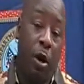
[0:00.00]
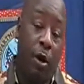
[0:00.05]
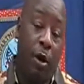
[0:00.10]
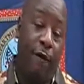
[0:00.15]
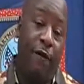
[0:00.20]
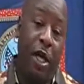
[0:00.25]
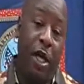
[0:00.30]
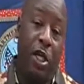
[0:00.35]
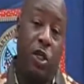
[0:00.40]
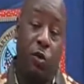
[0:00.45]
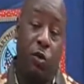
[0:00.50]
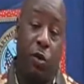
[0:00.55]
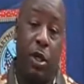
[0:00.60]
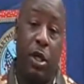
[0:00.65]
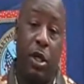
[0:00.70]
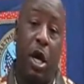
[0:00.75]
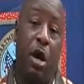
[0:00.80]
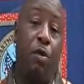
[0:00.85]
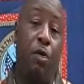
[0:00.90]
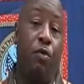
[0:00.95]
We'll
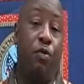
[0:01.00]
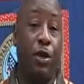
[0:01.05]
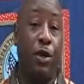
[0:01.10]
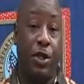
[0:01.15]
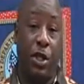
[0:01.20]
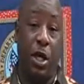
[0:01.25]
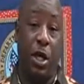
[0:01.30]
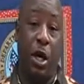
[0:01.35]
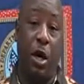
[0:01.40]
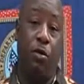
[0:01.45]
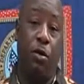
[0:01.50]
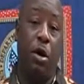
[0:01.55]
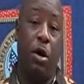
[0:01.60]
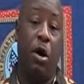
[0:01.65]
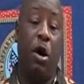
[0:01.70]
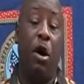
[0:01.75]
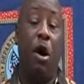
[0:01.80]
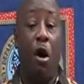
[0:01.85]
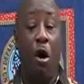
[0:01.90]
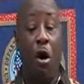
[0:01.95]
feature it on the show
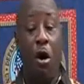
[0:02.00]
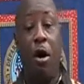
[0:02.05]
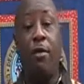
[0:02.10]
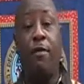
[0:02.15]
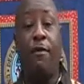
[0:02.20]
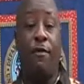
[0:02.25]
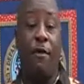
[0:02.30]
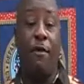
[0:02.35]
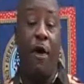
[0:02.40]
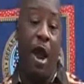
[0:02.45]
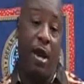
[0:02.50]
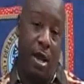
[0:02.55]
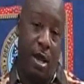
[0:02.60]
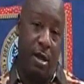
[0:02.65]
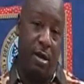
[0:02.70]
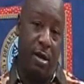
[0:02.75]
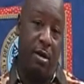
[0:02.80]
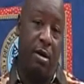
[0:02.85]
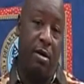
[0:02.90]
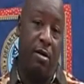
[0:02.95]
on
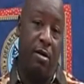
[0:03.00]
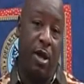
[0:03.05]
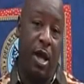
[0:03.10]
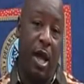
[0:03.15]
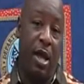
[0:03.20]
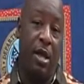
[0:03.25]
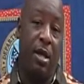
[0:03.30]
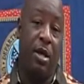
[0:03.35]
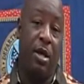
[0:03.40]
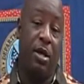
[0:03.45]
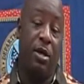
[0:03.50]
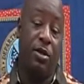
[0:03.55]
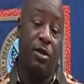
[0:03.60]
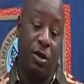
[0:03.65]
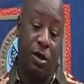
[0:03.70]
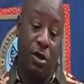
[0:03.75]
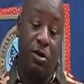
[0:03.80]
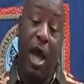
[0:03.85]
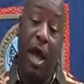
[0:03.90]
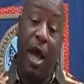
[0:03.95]
Friday. Okay?
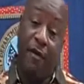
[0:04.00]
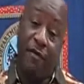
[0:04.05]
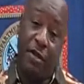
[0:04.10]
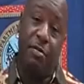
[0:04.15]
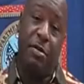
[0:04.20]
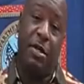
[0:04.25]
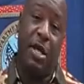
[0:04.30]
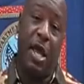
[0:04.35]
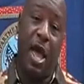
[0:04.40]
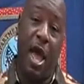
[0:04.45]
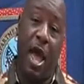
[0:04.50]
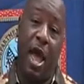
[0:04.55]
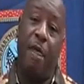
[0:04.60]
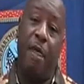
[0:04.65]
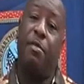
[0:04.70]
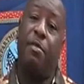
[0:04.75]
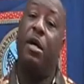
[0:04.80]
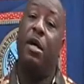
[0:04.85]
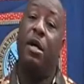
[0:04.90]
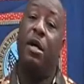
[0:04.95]
So you have some
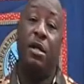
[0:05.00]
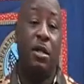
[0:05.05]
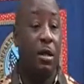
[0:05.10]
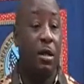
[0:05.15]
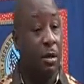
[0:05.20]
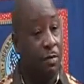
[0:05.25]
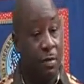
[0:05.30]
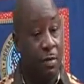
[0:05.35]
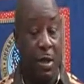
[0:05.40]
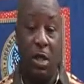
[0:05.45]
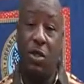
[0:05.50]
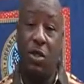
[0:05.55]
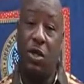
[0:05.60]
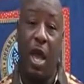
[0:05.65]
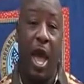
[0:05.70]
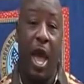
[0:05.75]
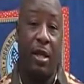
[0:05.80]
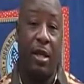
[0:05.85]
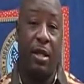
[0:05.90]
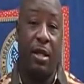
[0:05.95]
time to
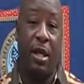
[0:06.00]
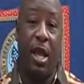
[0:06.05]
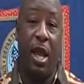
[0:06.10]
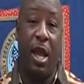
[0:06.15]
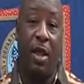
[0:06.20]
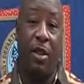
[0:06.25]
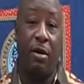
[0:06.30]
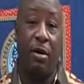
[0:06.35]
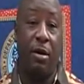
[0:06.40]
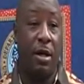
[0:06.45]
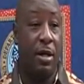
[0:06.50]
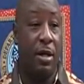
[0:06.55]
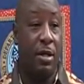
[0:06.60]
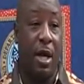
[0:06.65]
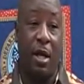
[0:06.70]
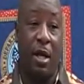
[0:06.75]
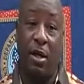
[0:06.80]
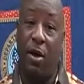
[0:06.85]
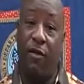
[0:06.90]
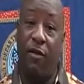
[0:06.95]
get your act together,
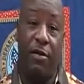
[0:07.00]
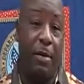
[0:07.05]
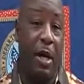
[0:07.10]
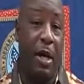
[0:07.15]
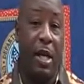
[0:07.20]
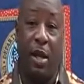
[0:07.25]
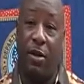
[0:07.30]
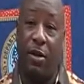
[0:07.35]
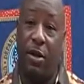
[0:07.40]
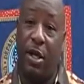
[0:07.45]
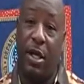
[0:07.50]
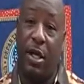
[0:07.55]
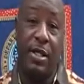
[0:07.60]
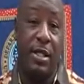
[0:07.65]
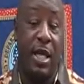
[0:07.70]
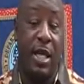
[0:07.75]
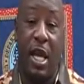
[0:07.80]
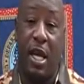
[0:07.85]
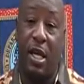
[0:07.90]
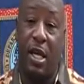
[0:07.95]
because I know everybody out there
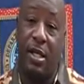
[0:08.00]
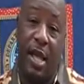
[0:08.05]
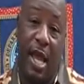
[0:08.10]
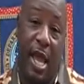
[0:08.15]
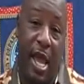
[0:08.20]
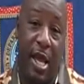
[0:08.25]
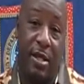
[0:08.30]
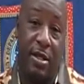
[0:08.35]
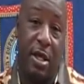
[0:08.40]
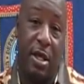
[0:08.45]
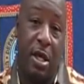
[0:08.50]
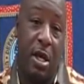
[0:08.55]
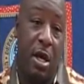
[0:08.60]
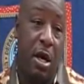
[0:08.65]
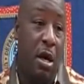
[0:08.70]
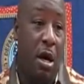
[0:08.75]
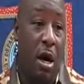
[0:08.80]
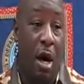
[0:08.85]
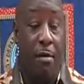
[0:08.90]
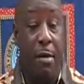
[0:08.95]
can sing and dance.
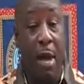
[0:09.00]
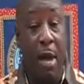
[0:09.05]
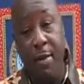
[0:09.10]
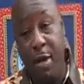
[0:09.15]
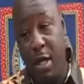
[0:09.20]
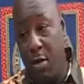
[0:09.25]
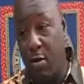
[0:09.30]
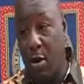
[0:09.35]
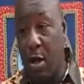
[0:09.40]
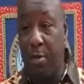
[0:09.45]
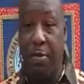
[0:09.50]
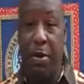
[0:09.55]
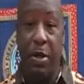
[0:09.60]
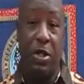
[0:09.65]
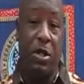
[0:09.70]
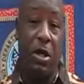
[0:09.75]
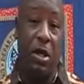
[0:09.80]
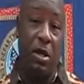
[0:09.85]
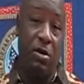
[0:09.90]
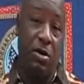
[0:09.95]
Or maybe you want to
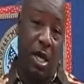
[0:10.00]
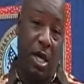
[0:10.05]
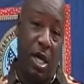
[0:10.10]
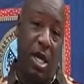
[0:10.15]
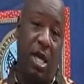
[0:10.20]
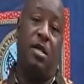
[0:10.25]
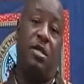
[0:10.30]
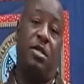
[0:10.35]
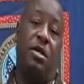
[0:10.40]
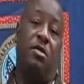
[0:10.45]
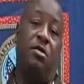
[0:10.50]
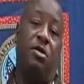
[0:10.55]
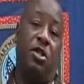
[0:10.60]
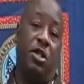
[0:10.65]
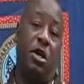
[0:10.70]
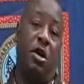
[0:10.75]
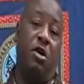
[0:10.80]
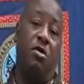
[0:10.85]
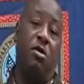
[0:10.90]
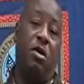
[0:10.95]
put your little kids on
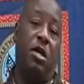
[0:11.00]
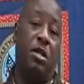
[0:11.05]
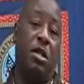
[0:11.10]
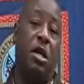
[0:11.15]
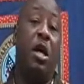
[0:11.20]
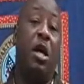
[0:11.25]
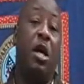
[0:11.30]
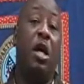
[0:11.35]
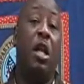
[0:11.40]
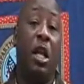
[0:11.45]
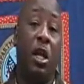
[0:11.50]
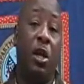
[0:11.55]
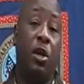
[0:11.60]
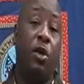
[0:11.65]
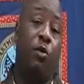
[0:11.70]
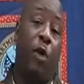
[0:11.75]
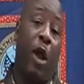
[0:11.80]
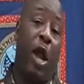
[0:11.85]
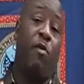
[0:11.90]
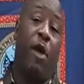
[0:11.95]
the show, because
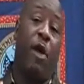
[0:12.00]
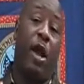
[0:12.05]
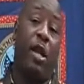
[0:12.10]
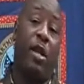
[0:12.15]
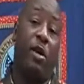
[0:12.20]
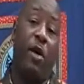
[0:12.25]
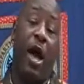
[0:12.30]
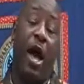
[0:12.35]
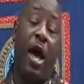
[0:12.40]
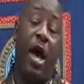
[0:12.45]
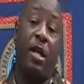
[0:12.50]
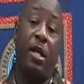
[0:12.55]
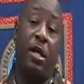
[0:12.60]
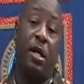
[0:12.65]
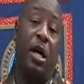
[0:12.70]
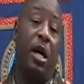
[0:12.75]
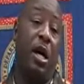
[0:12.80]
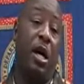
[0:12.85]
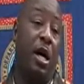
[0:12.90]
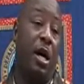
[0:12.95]
little Ray Ray know how
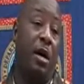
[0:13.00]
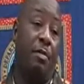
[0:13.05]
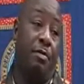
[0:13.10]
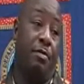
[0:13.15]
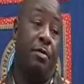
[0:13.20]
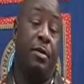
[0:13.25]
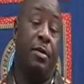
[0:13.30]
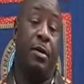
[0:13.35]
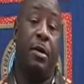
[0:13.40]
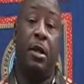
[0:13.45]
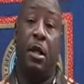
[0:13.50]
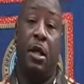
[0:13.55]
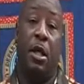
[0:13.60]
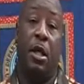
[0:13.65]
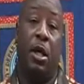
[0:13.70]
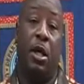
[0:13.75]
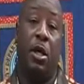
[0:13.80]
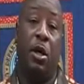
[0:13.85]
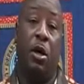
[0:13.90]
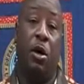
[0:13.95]
to
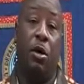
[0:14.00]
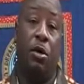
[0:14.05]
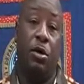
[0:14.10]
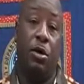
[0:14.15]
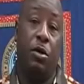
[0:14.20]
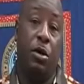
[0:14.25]
do